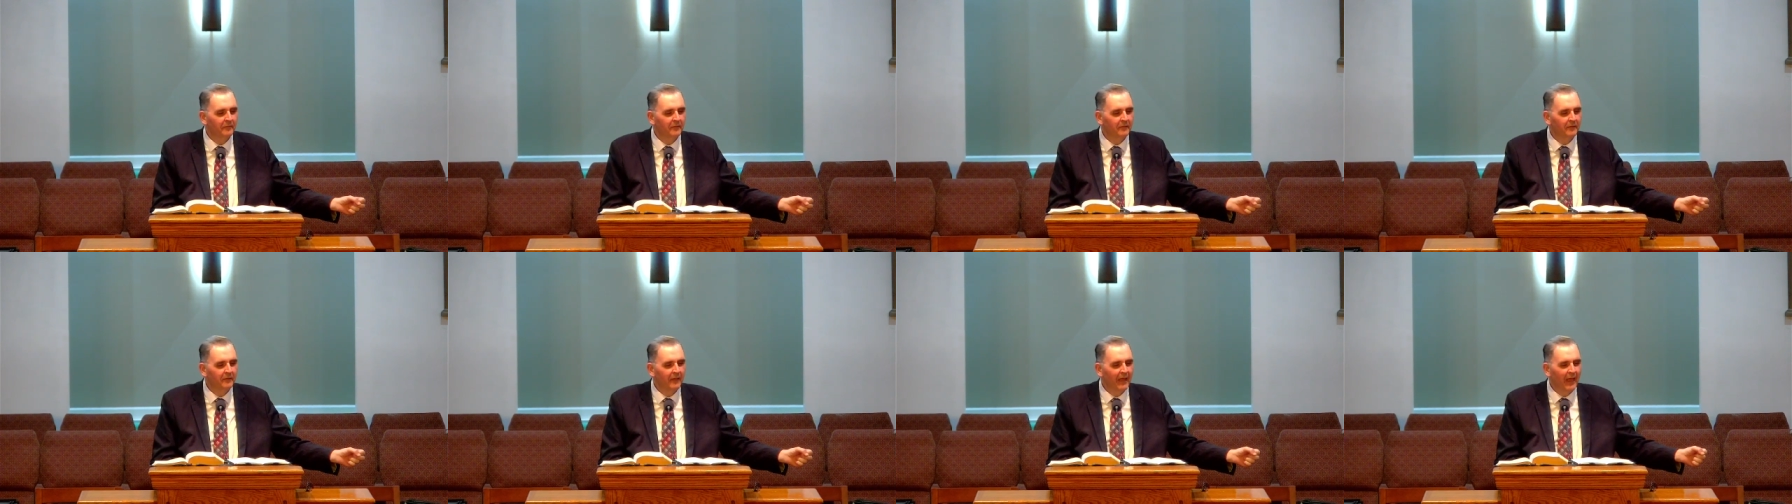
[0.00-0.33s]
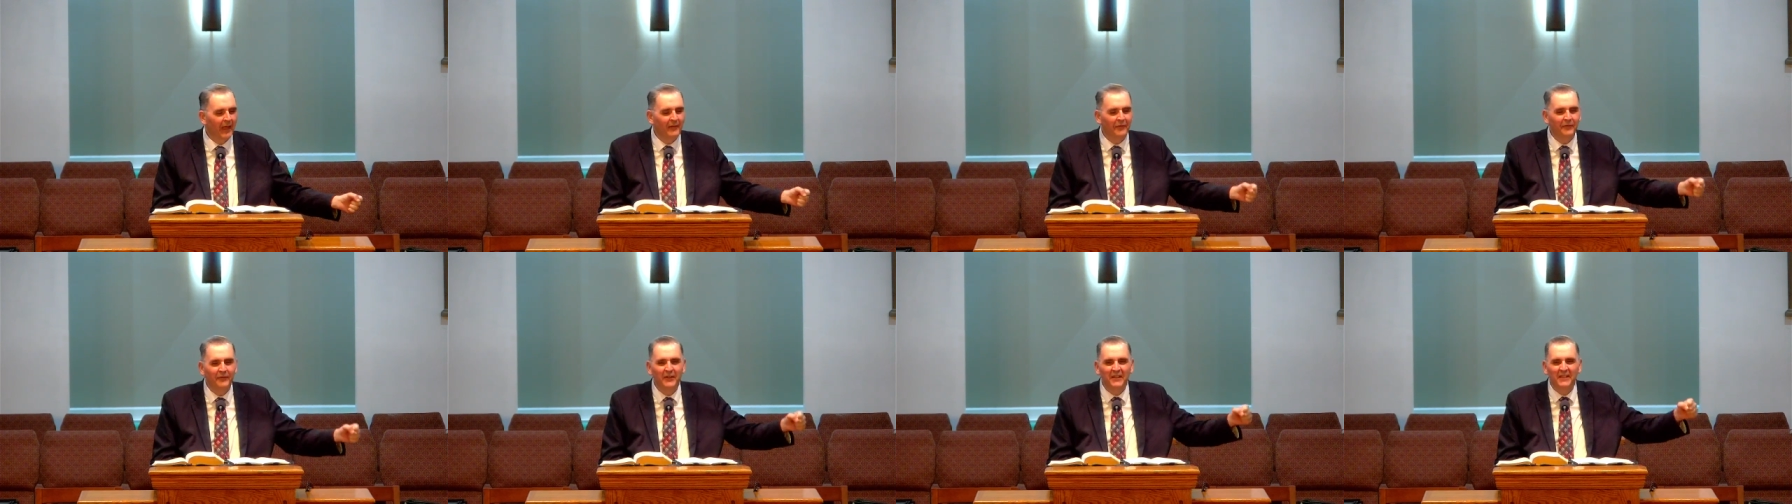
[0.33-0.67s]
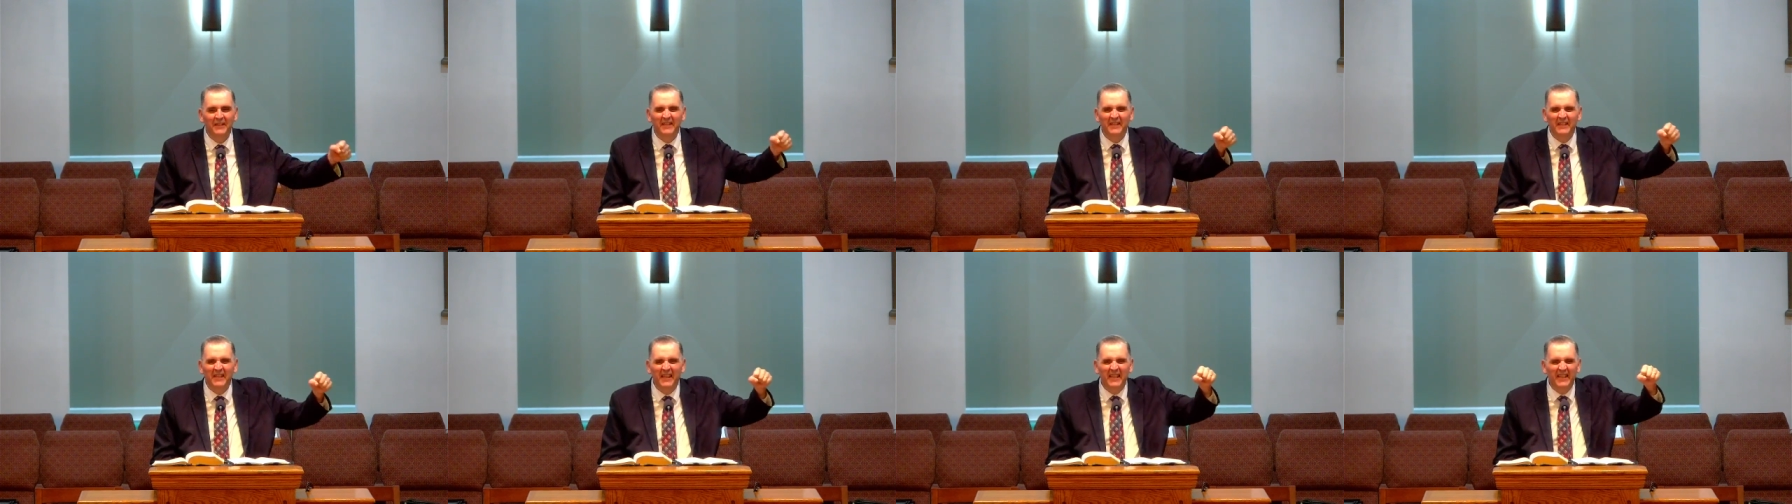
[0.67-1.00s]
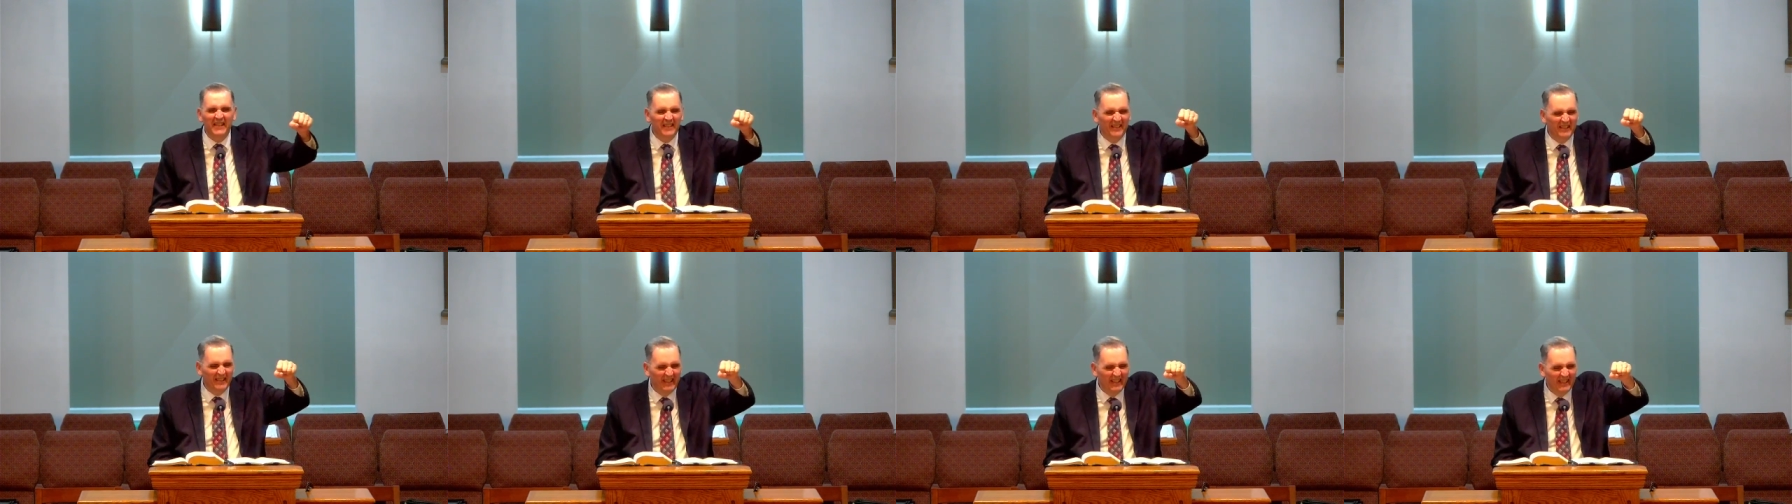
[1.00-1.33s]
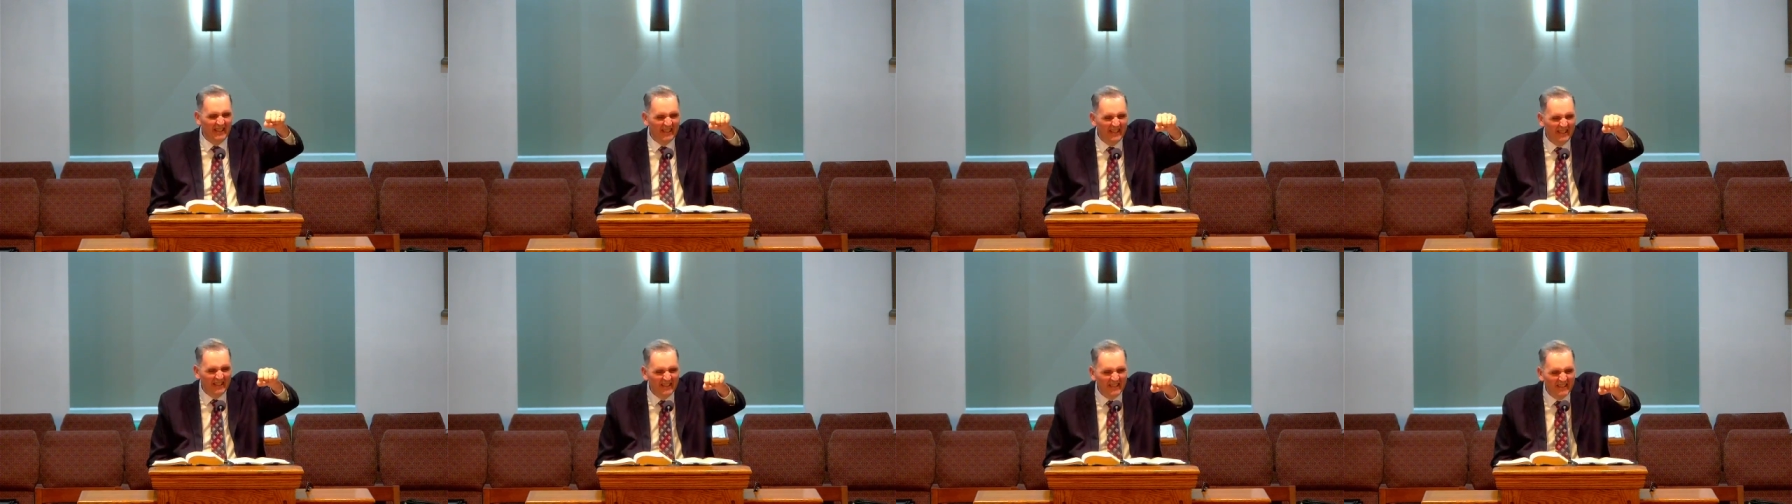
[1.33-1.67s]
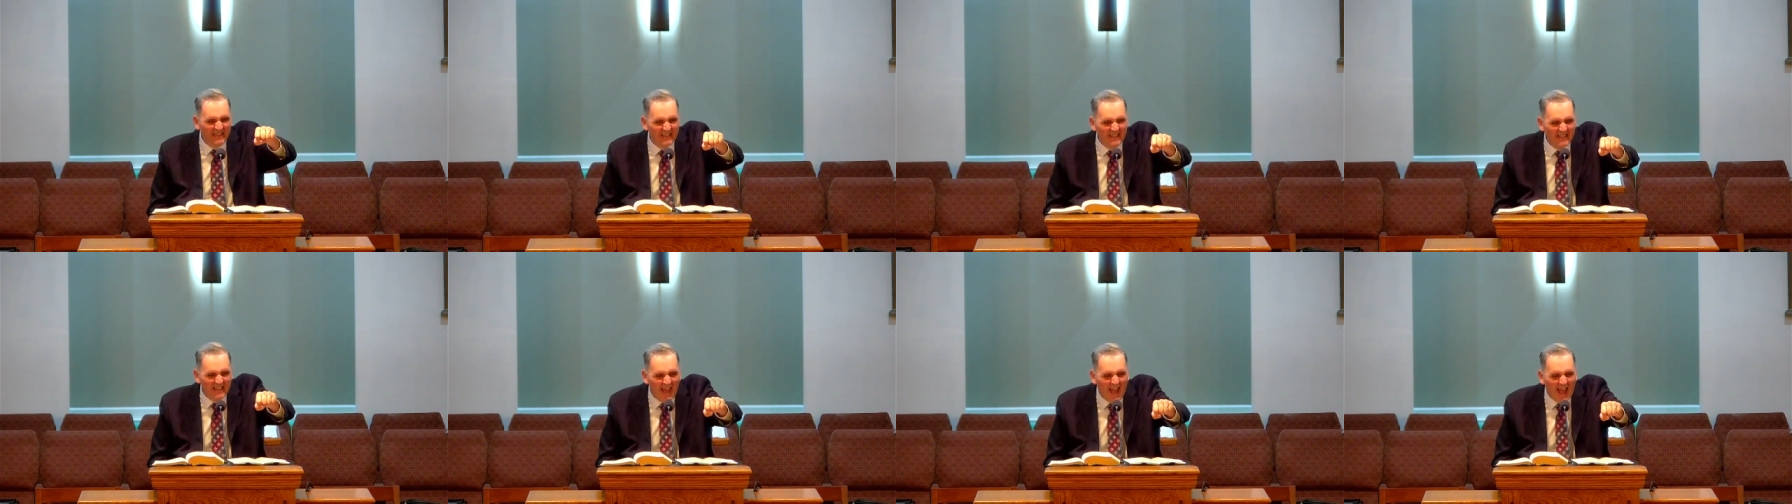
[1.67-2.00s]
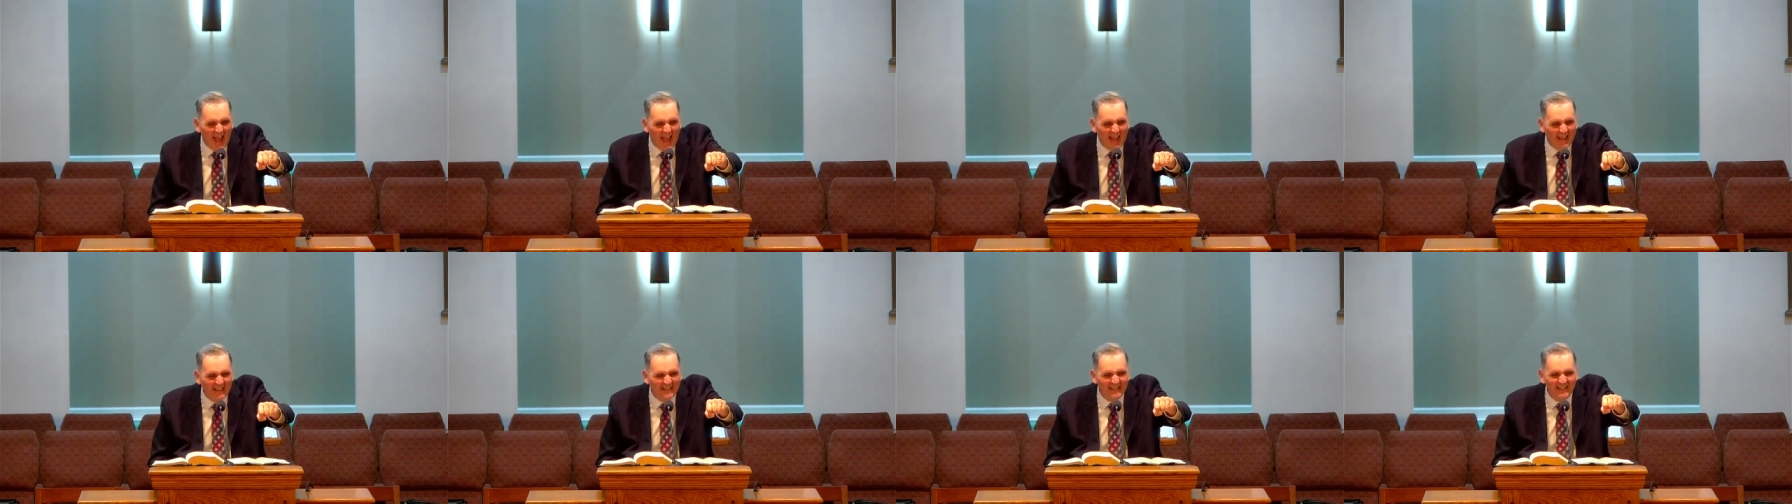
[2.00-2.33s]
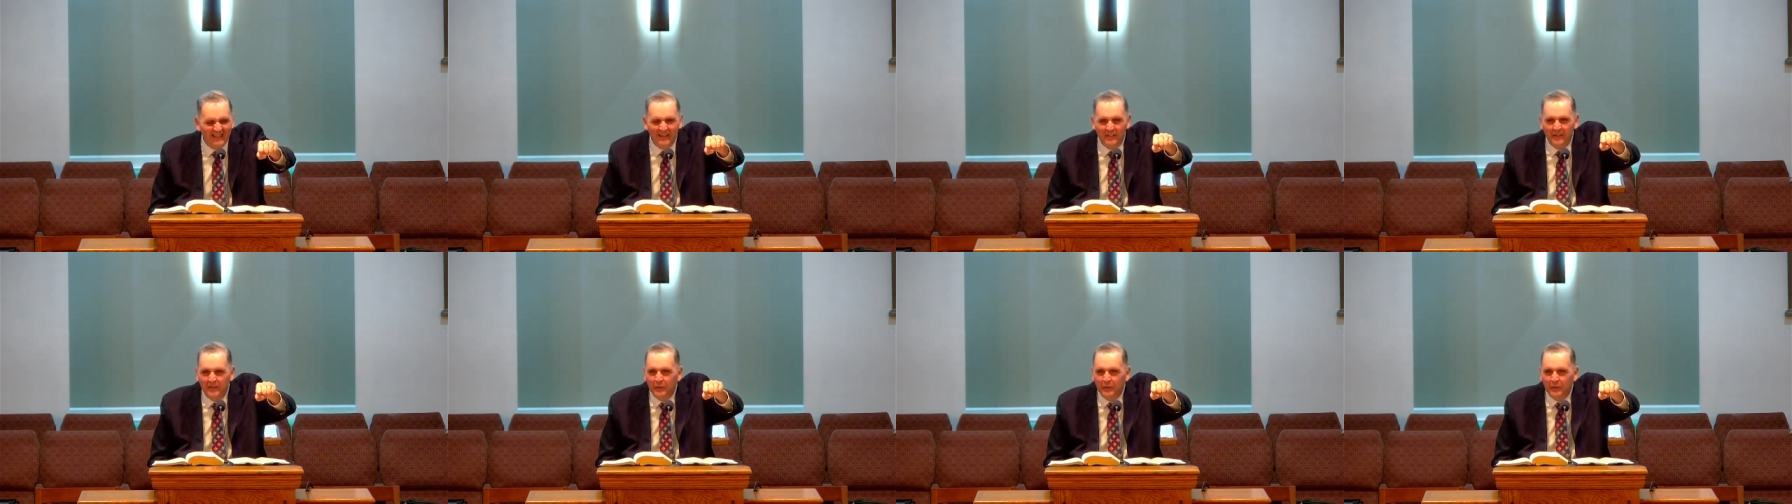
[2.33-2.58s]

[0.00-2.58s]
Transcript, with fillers: and this is the exact